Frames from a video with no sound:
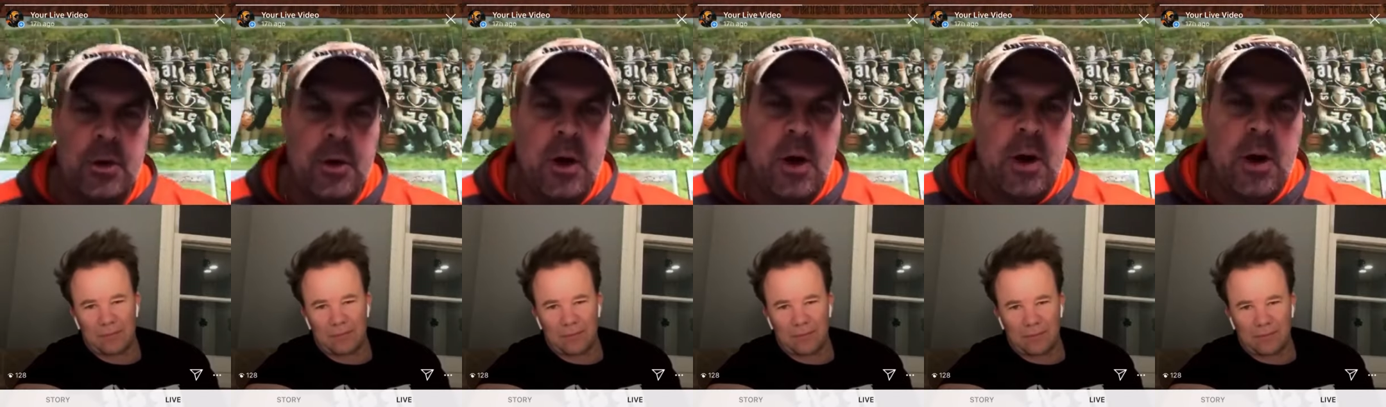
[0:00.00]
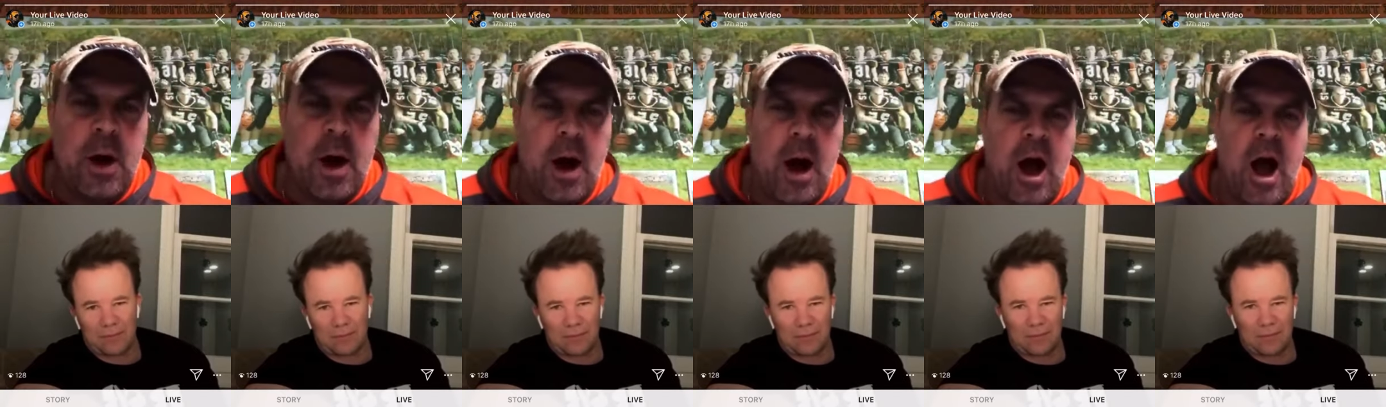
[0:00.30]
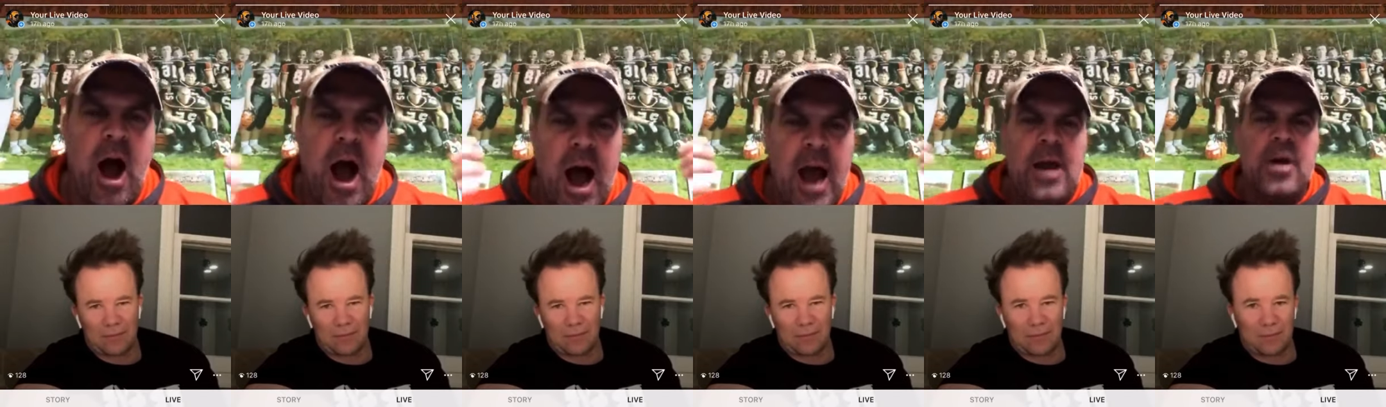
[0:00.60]

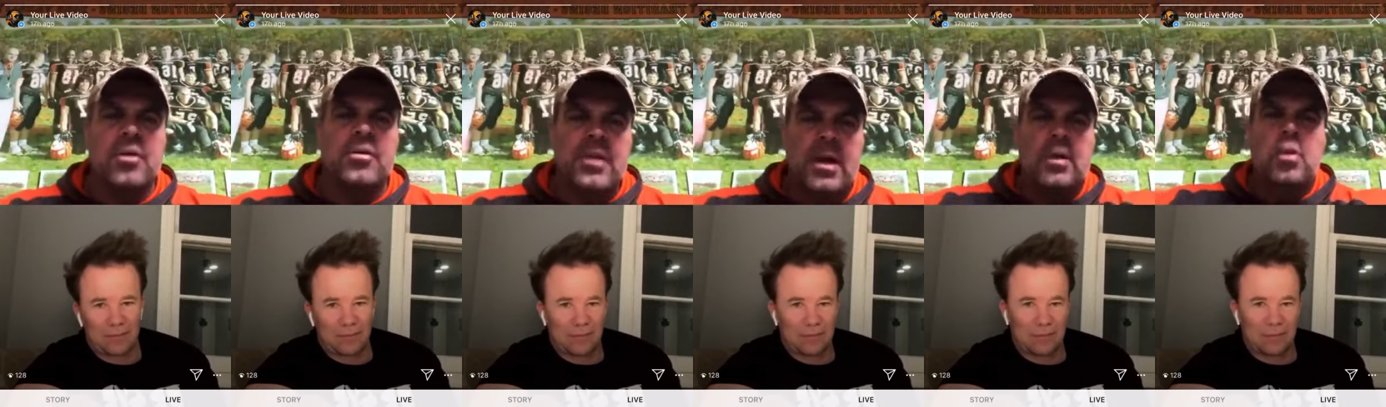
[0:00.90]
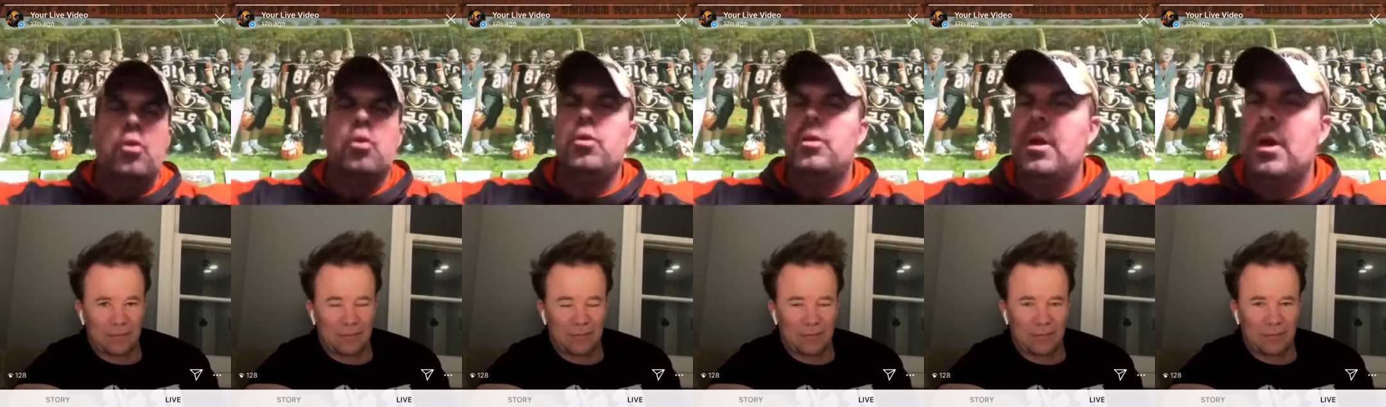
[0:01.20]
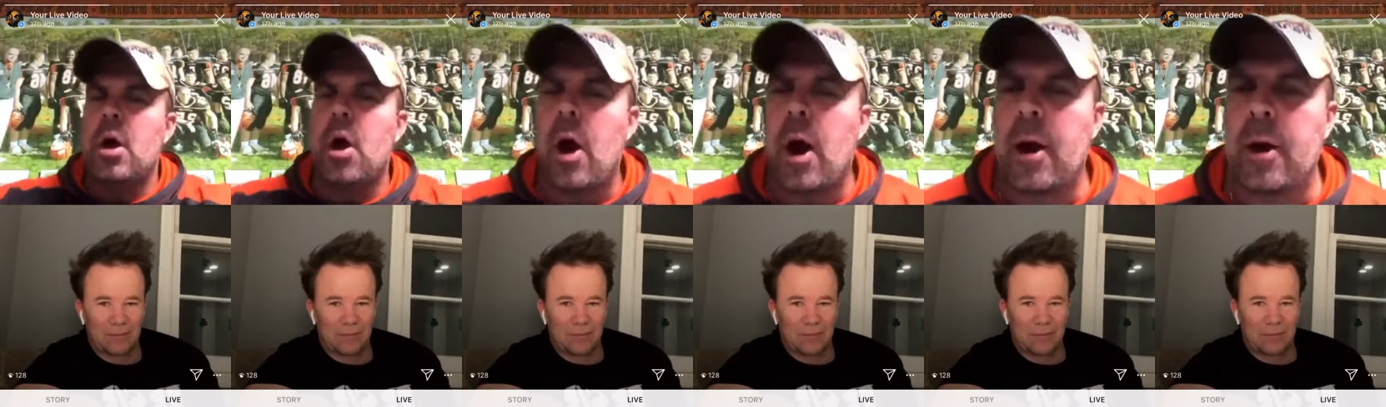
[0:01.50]
Speaker 1: higher than who they are
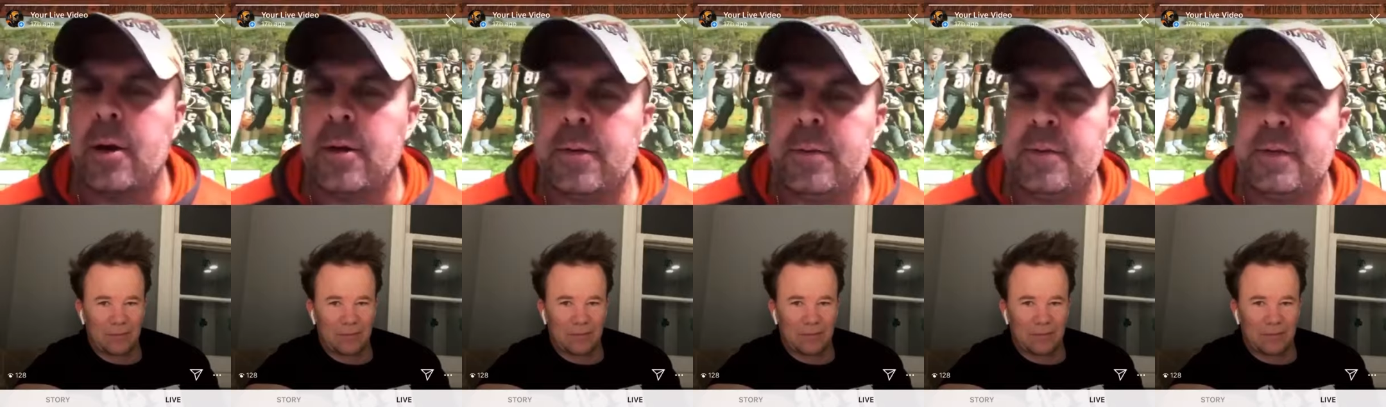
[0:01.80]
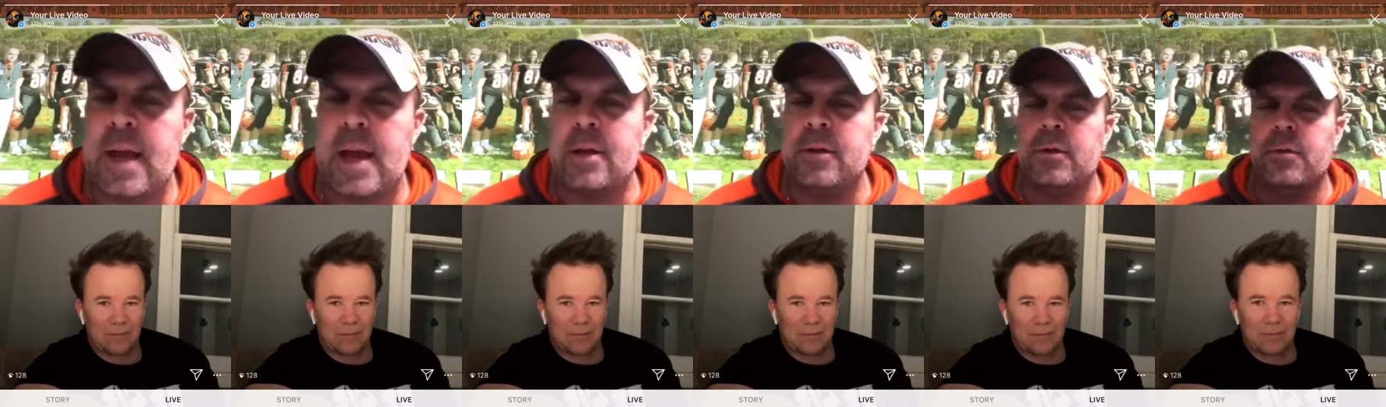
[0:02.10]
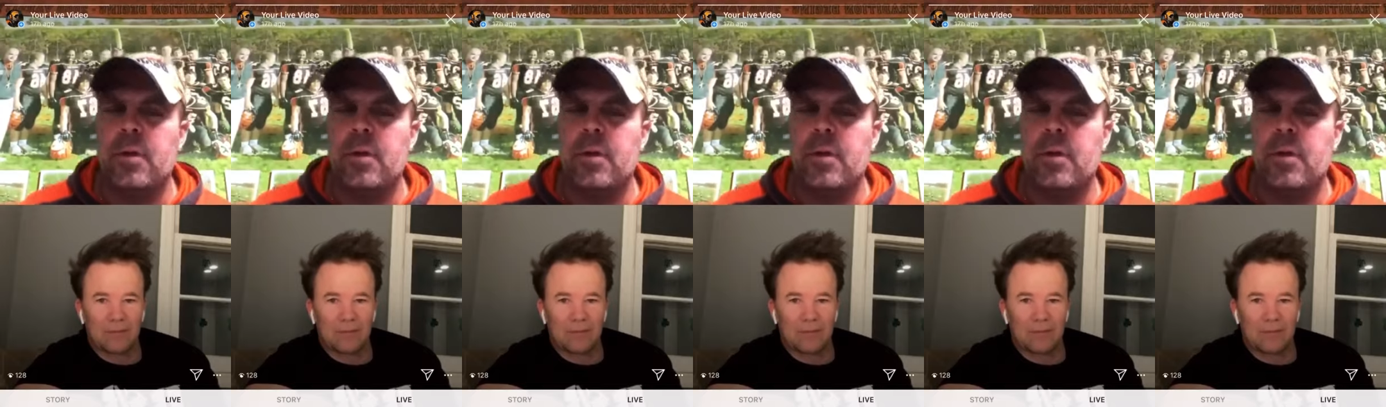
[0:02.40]
down the road.